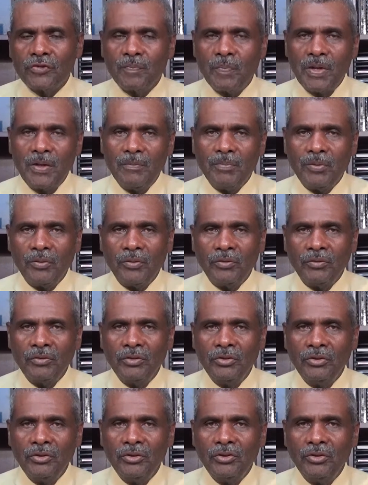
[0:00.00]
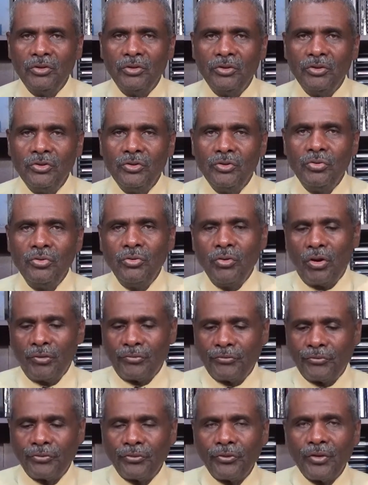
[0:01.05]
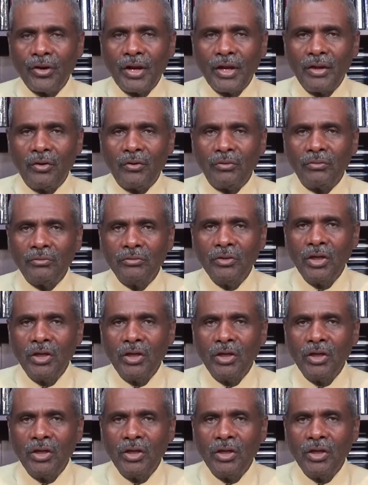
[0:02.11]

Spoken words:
people who are frail.